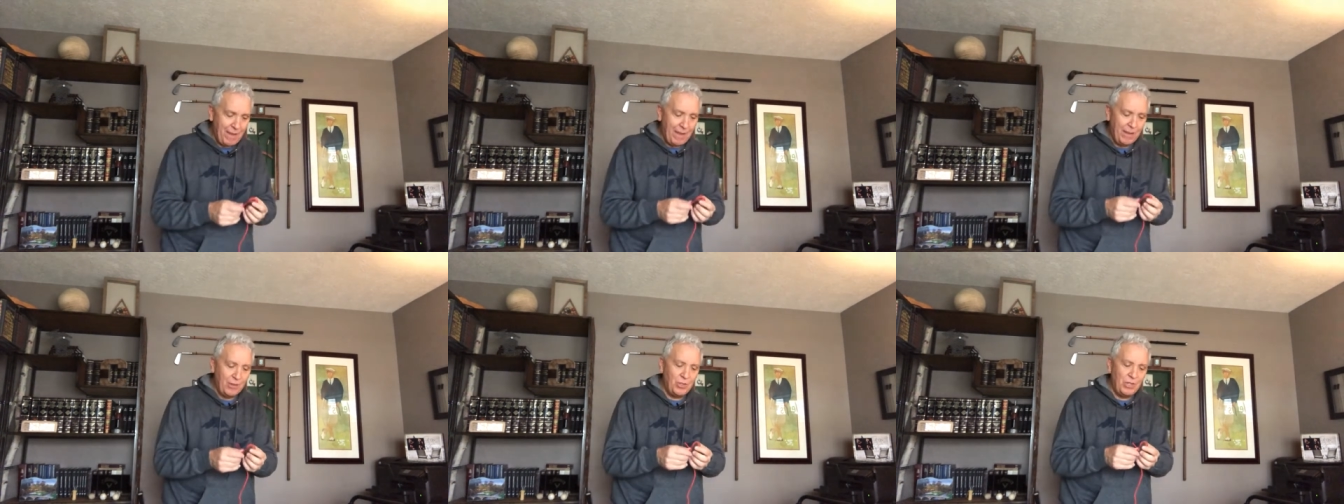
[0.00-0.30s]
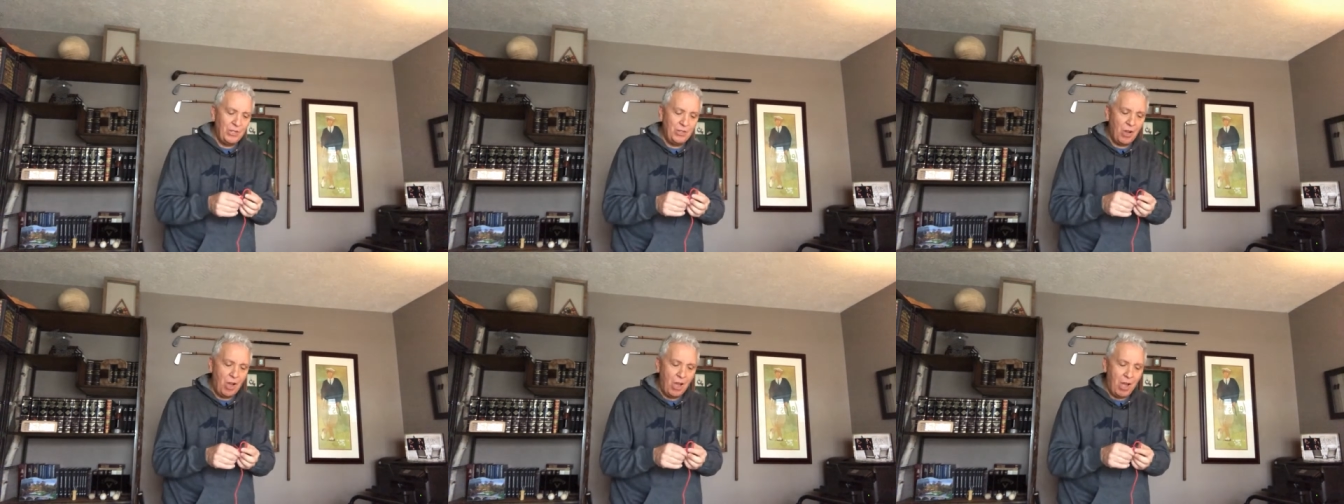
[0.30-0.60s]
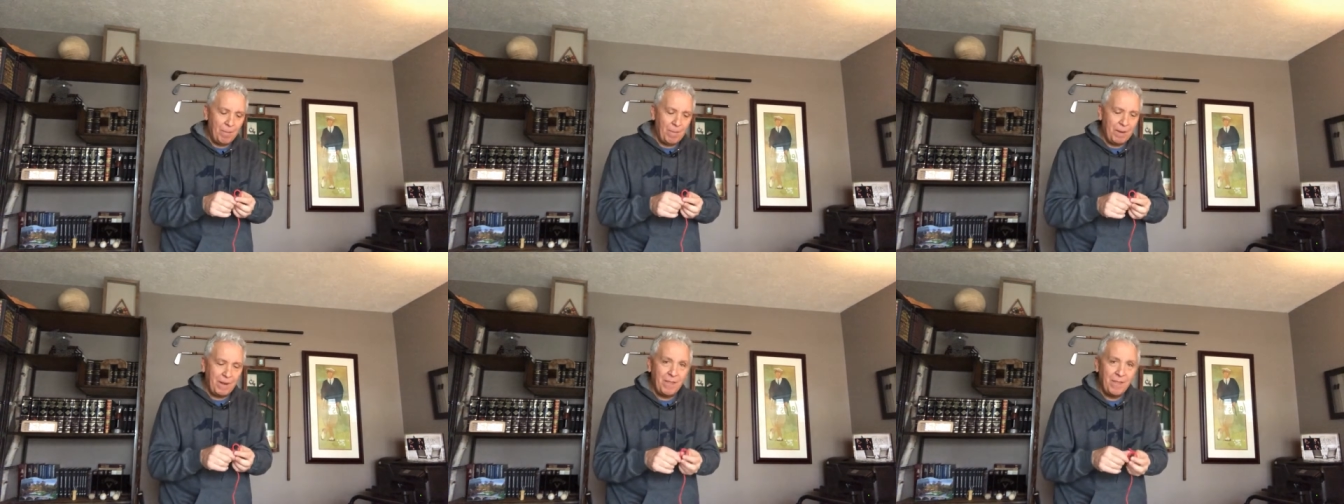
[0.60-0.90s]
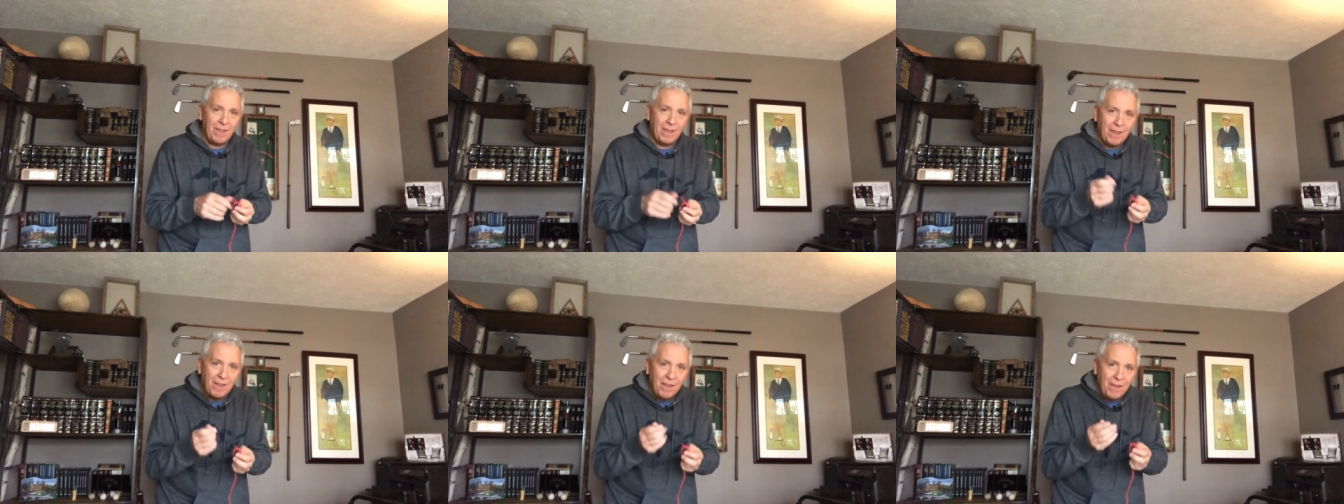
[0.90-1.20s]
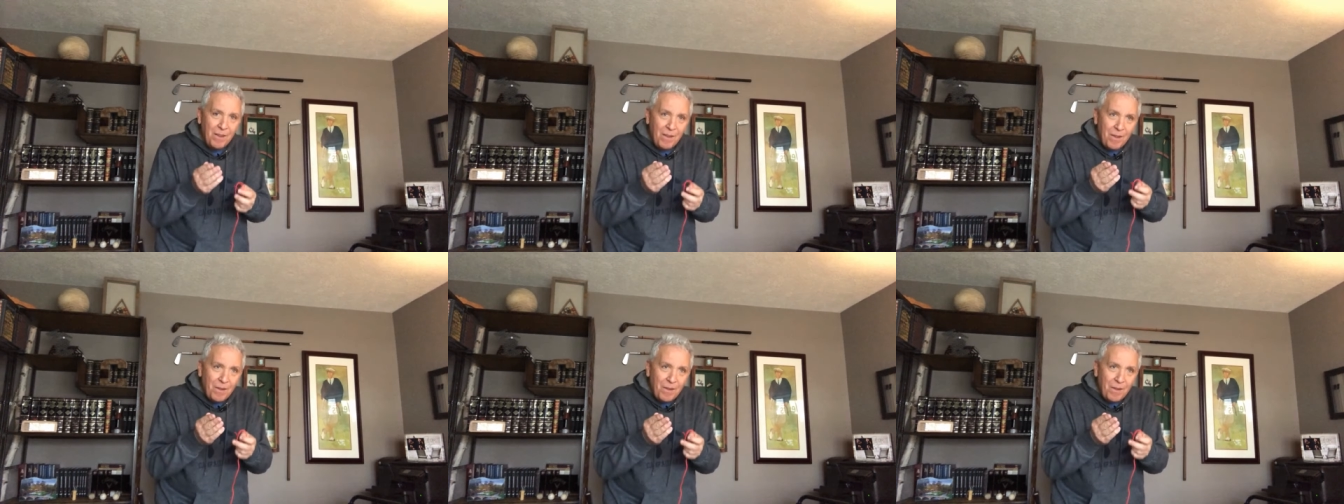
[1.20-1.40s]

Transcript: and she taught me the